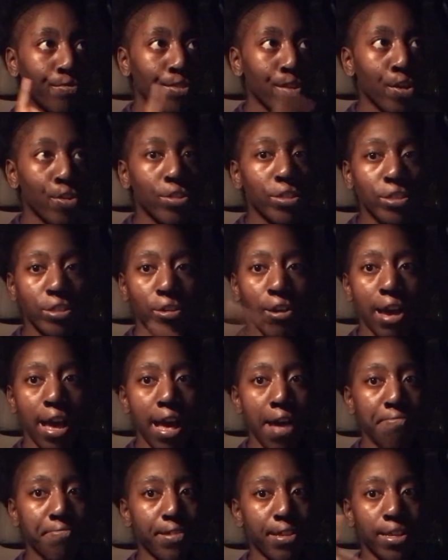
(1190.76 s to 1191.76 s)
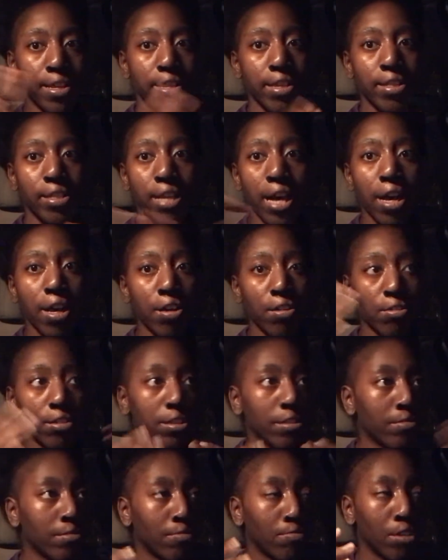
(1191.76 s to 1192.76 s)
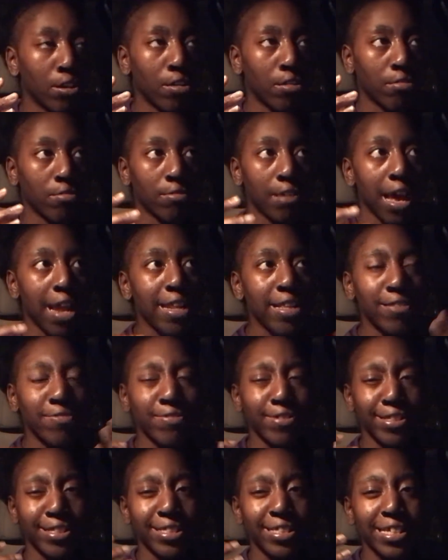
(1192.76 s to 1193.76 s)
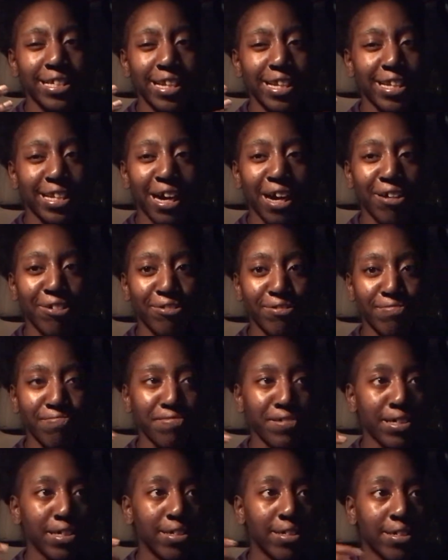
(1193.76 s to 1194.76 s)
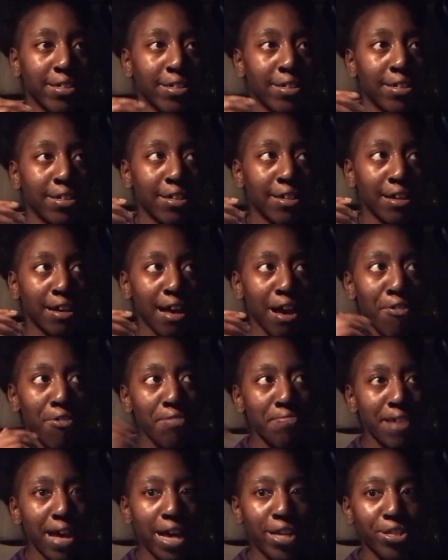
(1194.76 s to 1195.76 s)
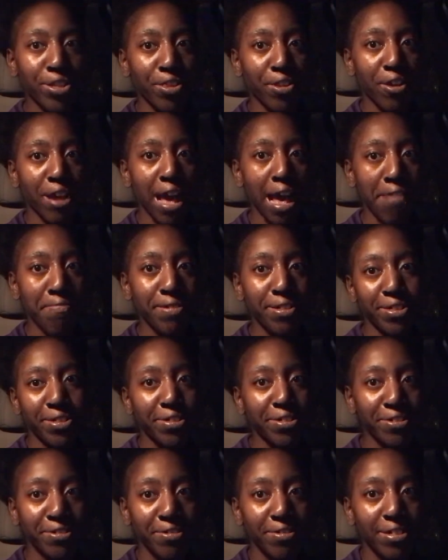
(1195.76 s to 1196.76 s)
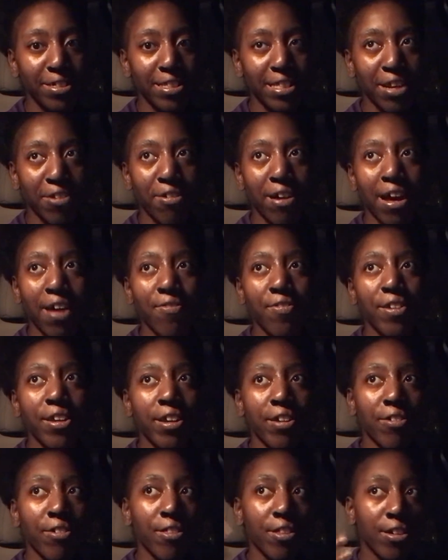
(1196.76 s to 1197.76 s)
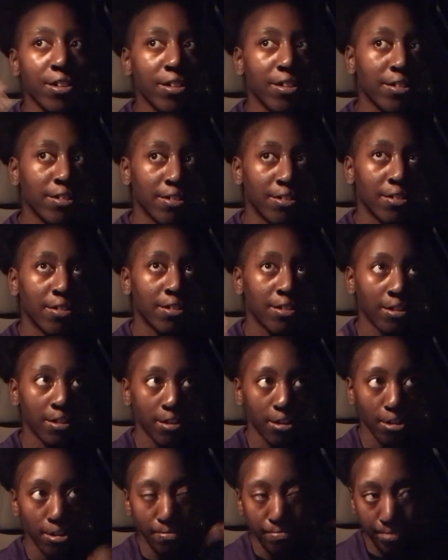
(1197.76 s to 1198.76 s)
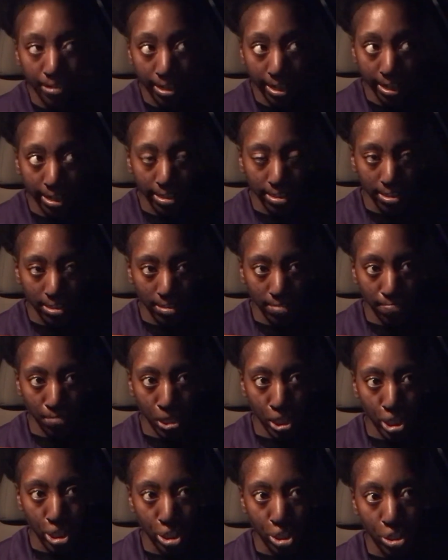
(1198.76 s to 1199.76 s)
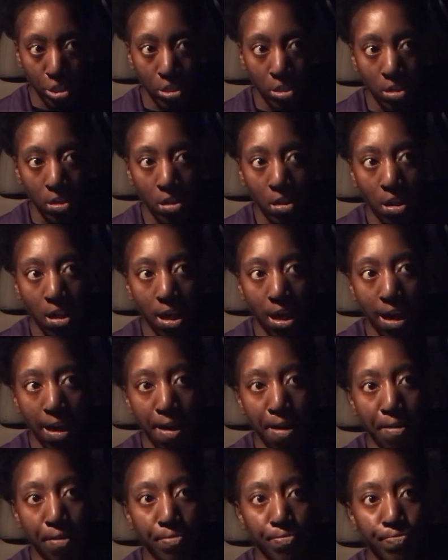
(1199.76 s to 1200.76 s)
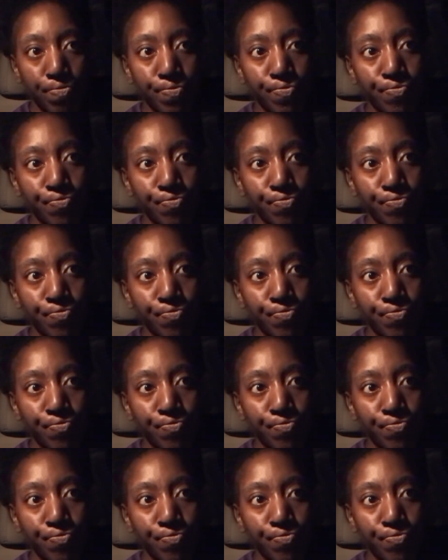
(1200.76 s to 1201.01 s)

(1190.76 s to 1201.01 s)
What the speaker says: nurses are happy, well I didn't really see any doctors, but I would imagine they're happy too, because they don't have to hear the complaints as much. But